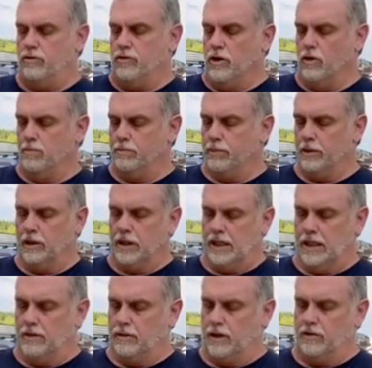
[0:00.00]
don't
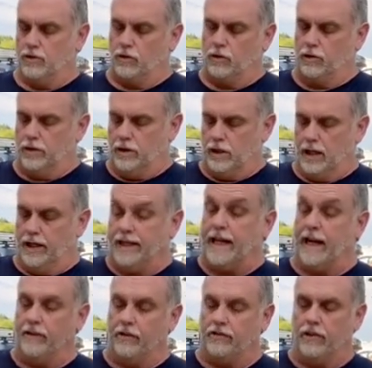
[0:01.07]
believe these are.
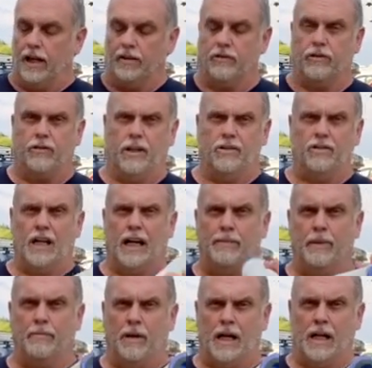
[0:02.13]
Yeah, this does. It says
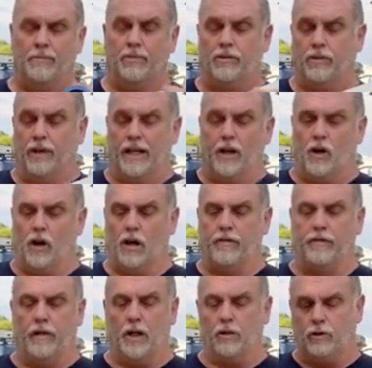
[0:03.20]
top and bottom, so they are
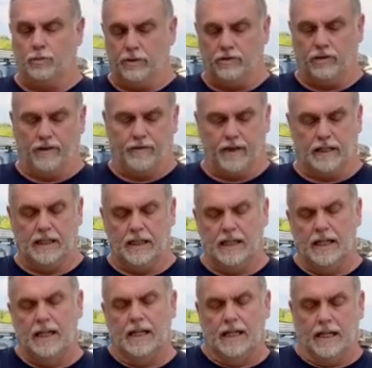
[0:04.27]
flow specific.
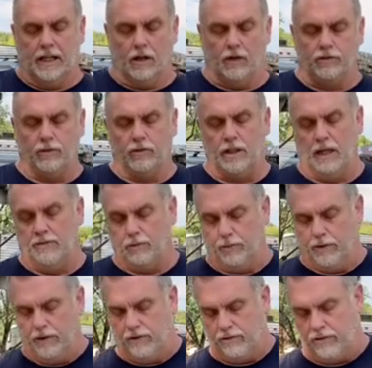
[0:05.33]
It also comes
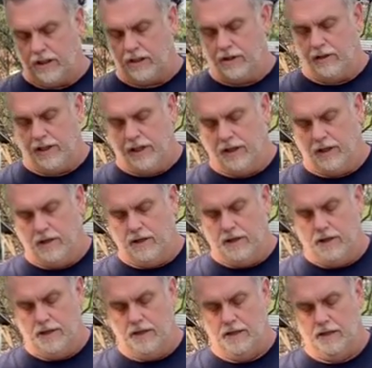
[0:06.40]
with a sticker here
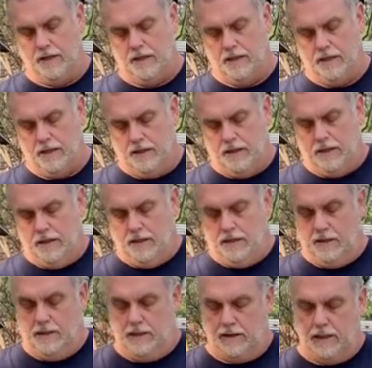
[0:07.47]

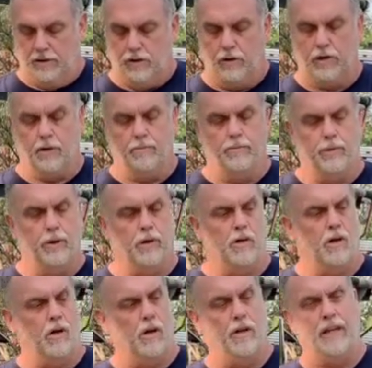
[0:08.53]
that you can put
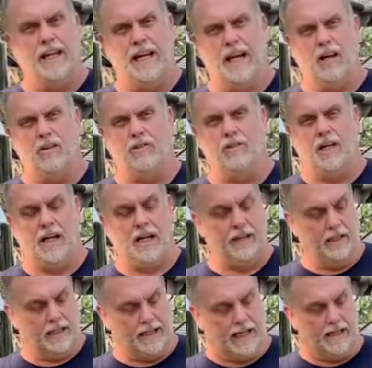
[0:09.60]
on the outside,
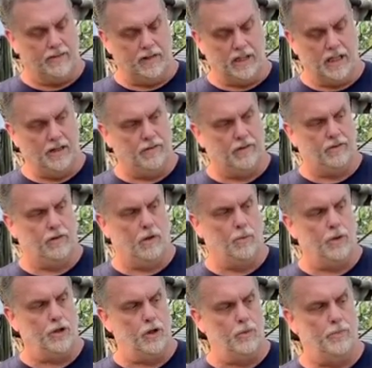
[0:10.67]
the casing of it, so
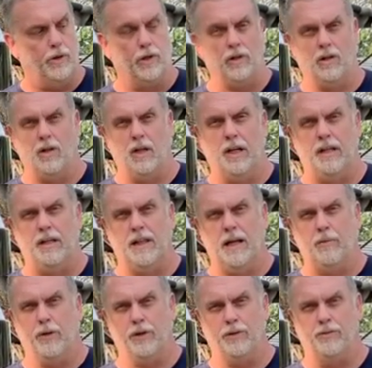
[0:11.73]
when you put it on,
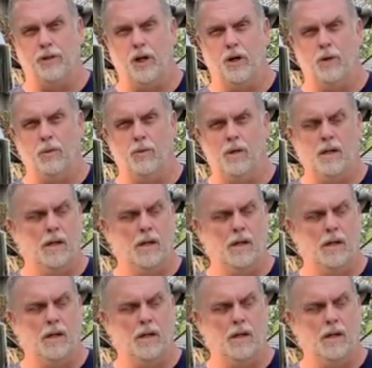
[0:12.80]
that way you'll know